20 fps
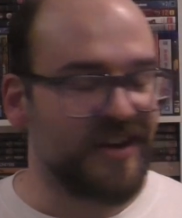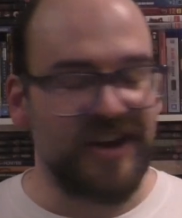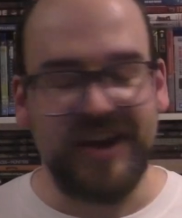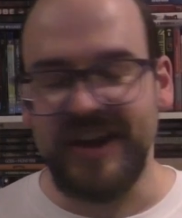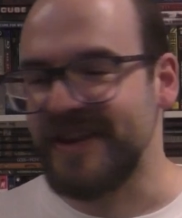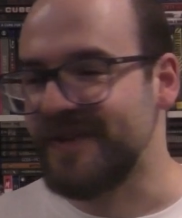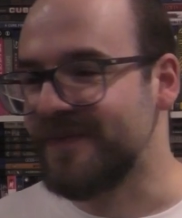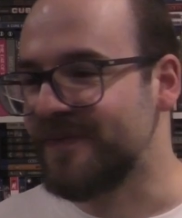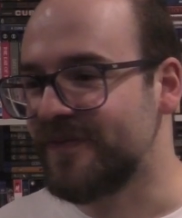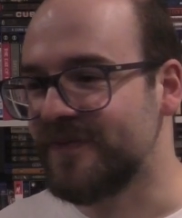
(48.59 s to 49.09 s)

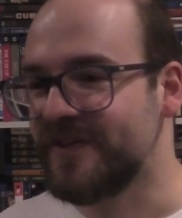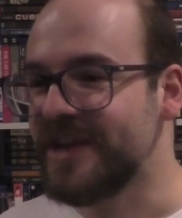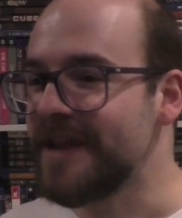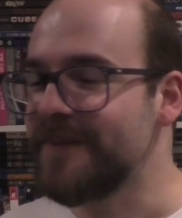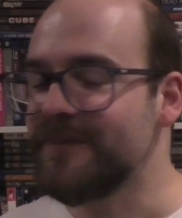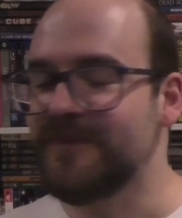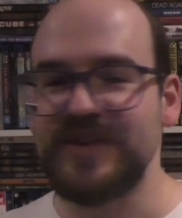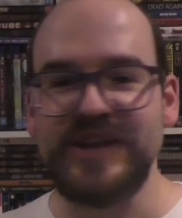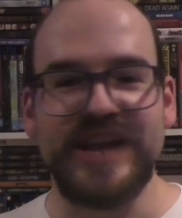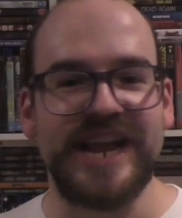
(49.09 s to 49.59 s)
I
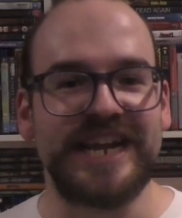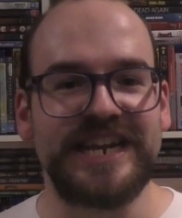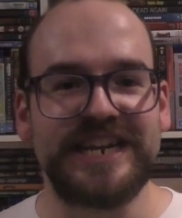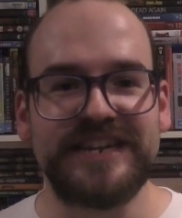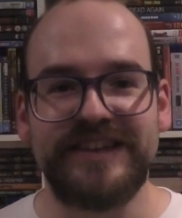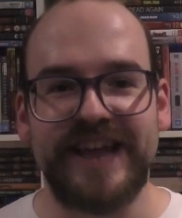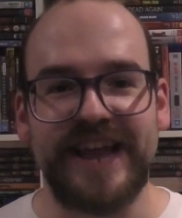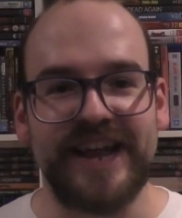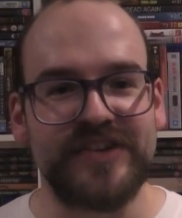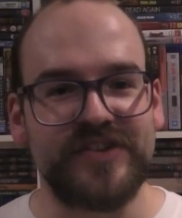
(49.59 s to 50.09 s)
keep
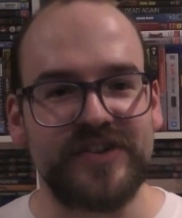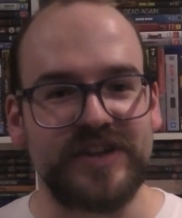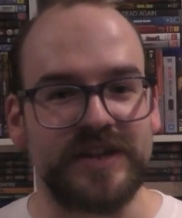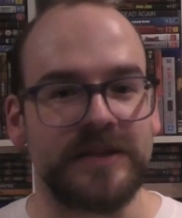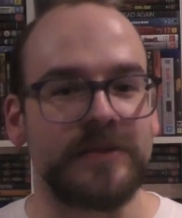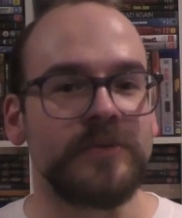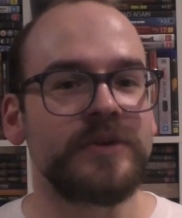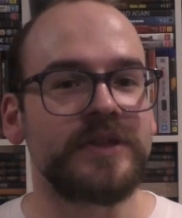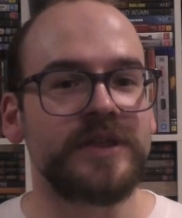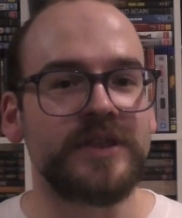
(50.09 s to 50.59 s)
forgetting to actually
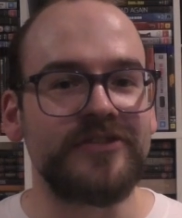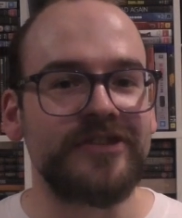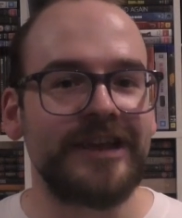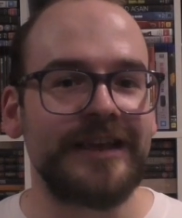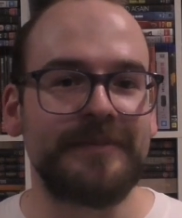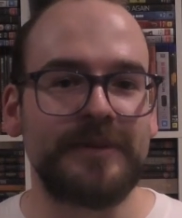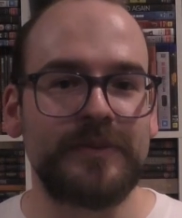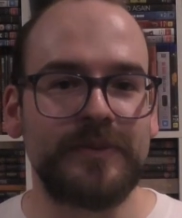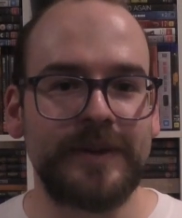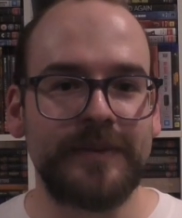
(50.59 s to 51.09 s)
look at the
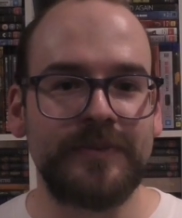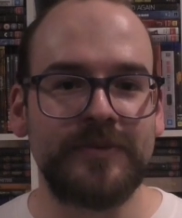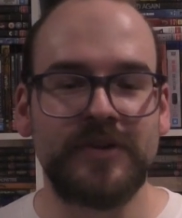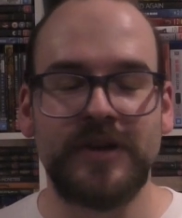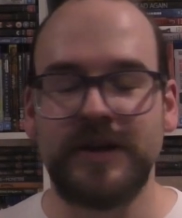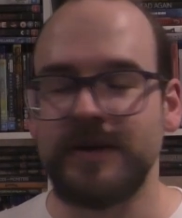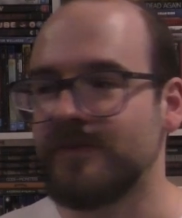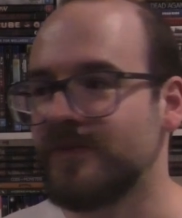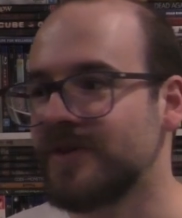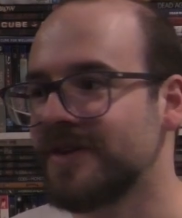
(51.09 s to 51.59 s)
JB
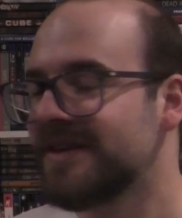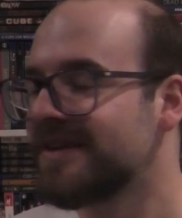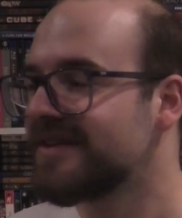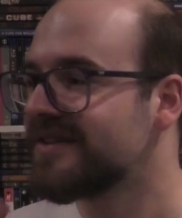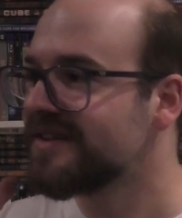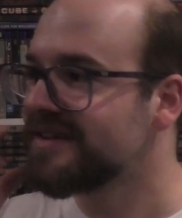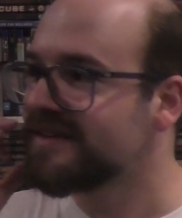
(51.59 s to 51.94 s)
website and realize,